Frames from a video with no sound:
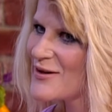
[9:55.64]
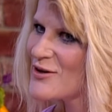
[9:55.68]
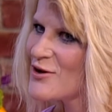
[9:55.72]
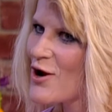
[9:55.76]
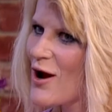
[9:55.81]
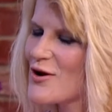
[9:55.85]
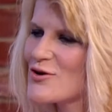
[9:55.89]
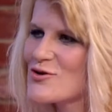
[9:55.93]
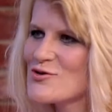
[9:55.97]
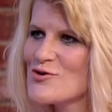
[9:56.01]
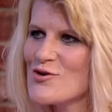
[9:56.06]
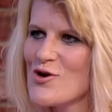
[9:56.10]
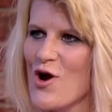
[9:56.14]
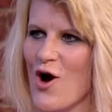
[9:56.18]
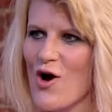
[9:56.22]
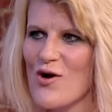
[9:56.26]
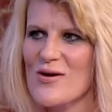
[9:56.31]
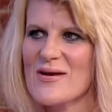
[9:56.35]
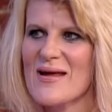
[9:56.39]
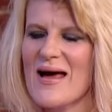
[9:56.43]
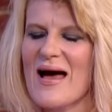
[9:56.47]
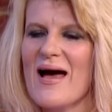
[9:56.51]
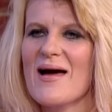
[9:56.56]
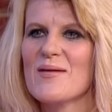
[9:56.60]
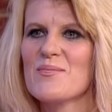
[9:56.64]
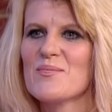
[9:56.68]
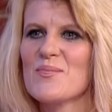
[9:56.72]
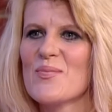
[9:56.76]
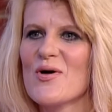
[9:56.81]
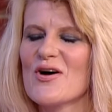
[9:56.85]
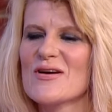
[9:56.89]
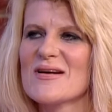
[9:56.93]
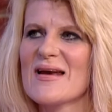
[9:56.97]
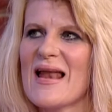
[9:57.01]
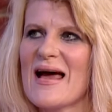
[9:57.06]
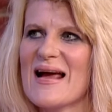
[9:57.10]
not, not yet,
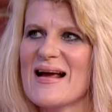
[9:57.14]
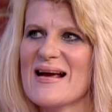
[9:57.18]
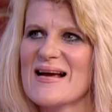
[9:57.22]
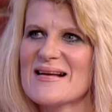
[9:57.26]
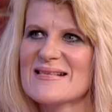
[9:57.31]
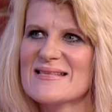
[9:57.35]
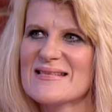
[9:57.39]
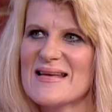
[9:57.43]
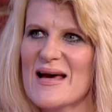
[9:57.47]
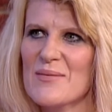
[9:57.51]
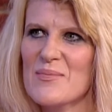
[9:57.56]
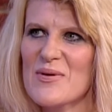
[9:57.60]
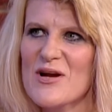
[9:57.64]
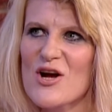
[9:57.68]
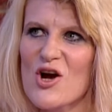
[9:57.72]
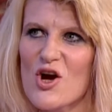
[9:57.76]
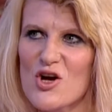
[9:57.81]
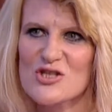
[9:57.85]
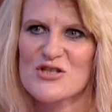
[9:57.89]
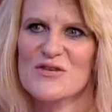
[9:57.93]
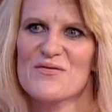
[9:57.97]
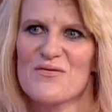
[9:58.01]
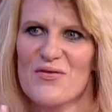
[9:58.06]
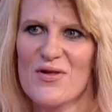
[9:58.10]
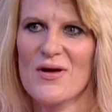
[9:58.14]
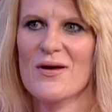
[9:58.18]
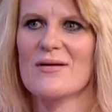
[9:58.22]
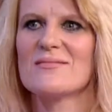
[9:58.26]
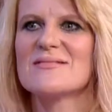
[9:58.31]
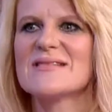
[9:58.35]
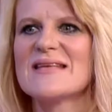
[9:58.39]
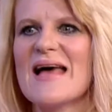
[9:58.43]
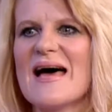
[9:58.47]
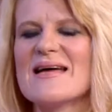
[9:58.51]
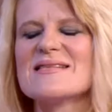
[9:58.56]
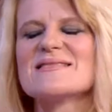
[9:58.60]
but like I said, because of the
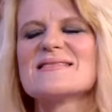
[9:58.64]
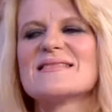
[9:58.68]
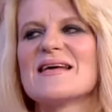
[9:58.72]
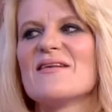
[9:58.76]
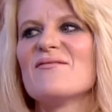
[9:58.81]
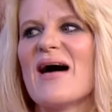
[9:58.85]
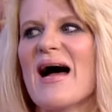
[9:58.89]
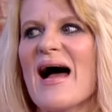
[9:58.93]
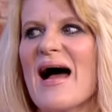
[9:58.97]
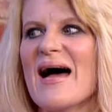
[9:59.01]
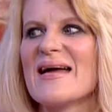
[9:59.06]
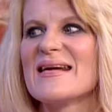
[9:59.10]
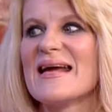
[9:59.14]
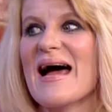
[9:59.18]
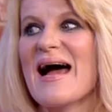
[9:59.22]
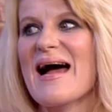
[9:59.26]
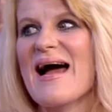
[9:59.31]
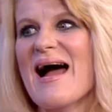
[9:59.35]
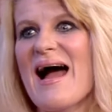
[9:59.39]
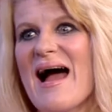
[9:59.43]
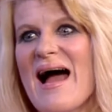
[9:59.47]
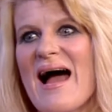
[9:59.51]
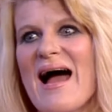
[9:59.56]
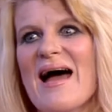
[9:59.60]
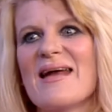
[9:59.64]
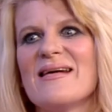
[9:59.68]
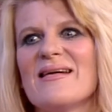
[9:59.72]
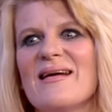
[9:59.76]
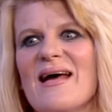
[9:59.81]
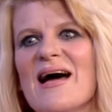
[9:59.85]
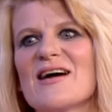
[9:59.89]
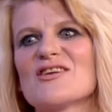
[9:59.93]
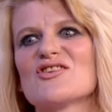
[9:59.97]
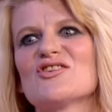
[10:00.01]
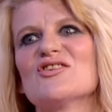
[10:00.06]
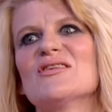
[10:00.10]
test I've had, I can't
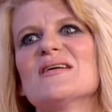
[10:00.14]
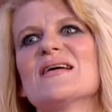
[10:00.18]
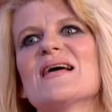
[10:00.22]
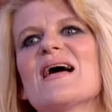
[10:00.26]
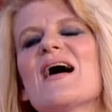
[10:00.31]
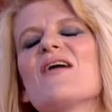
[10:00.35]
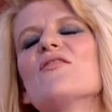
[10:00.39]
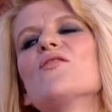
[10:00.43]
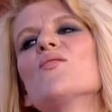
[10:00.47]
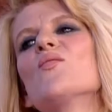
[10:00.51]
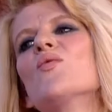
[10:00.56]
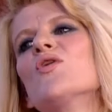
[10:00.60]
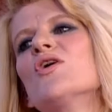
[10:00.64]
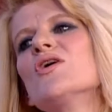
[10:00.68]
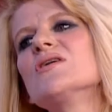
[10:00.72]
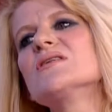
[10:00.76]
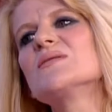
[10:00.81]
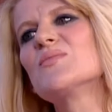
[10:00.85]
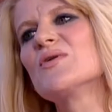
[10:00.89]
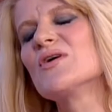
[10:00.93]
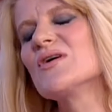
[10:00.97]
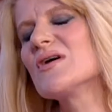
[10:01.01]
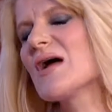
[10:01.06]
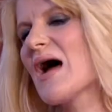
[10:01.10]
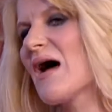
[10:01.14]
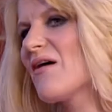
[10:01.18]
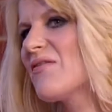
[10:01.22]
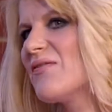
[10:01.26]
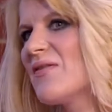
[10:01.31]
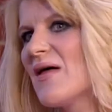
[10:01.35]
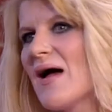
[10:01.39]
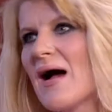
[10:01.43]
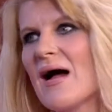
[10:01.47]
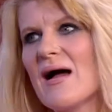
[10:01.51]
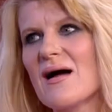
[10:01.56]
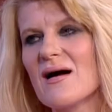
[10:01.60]
actually get the word, but I
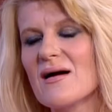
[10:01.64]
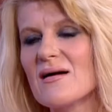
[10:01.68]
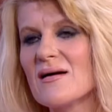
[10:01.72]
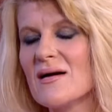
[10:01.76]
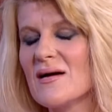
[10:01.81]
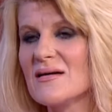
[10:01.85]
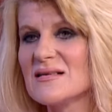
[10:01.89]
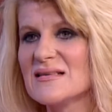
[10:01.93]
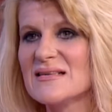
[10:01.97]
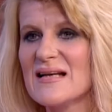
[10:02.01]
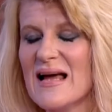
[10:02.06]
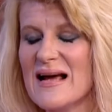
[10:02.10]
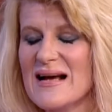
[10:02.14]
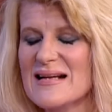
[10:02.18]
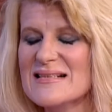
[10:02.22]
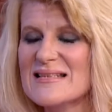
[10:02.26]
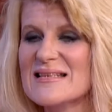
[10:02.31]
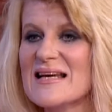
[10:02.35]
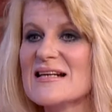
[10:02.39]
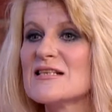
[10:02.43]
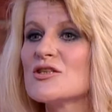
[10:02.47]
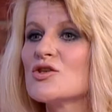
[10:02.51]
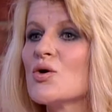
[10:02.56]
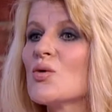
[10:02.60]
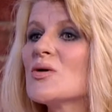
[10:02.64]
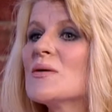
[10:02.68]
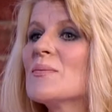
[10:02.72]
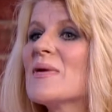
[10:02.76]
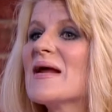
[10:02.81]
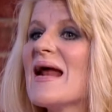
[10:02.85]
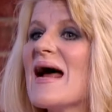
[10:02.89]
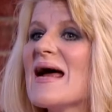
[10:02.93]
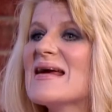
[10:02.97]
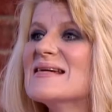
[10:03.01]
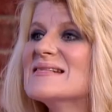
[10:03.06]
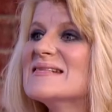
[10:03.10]
think, like I said, it's only been
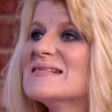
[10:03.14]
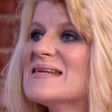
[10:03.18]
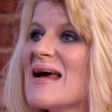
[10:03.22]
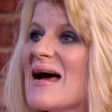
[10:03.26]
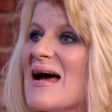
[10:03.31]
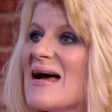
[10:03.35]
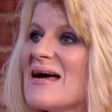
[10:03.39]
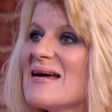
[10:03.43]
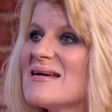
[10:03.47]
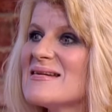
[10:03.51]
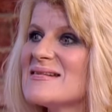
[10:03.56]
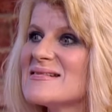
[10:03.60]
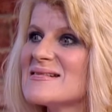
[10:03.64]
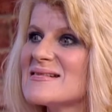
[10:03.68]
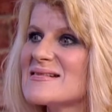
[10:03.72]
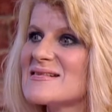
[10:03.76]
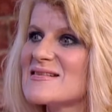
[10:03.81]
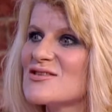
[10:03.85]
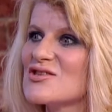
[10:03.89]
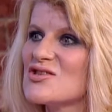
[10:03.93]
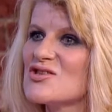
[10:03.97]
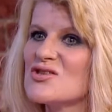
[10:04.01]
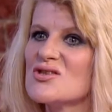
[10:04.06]
eight days. yeah.